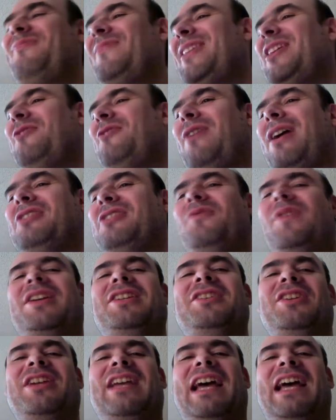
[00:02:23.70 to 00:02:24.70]

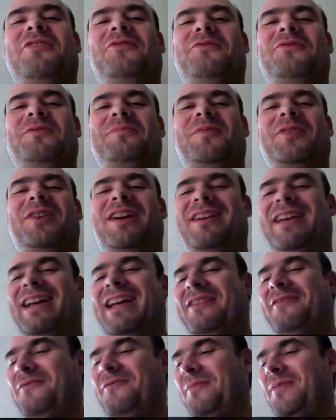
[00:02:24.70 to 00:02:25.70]
graduation gown from
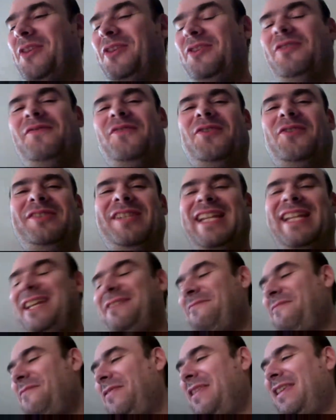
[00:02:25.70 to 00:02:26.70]
the university.
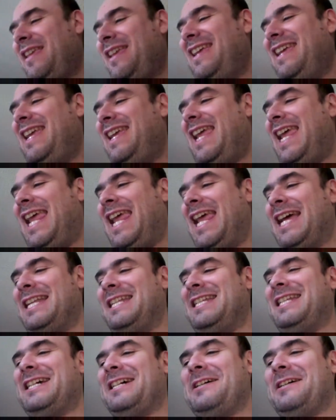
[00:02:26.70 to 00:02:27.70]
And
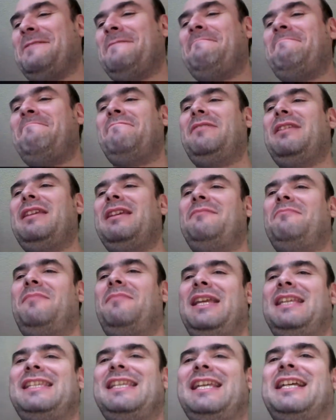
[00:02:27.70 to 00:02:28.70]

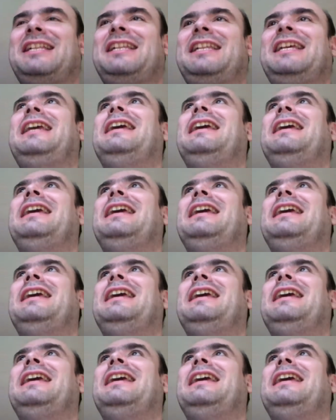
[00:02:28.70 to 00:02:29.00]
basically,